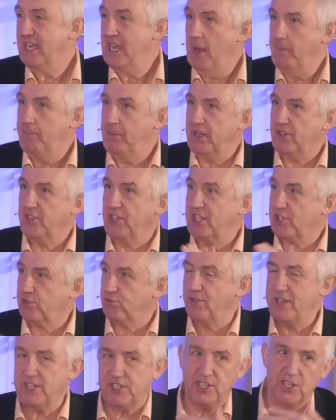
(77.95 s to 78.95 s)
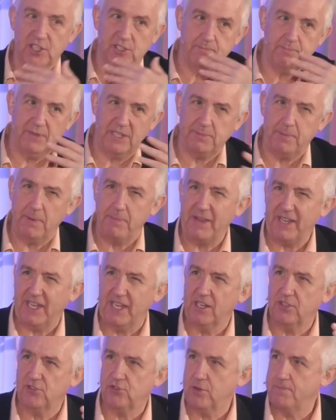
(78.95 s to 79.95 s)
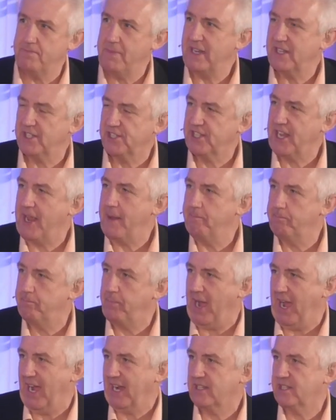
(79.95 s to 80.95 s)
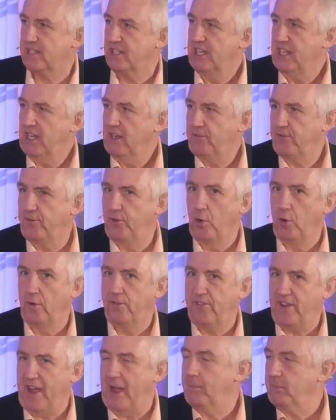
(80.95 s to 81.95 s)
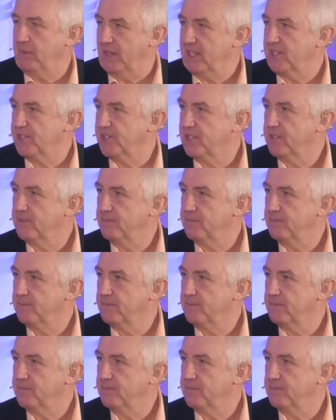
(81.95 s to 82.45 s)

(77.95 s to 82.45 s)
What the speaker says: Yeah. But this research must be making a tremendous impact for families.